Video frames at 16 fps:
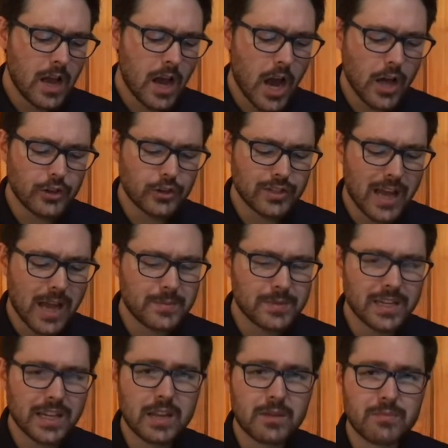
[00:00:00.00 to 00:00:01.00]
Other times
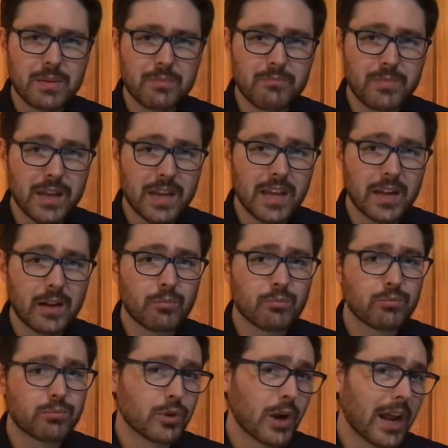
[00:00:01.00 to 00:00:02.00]
it can be big,
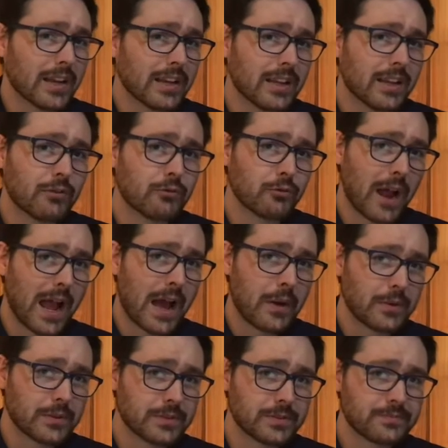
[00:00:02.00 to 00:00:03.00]
bright, and
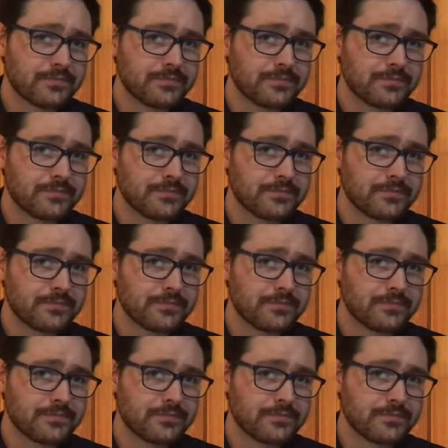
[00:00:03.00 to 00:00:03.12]
round.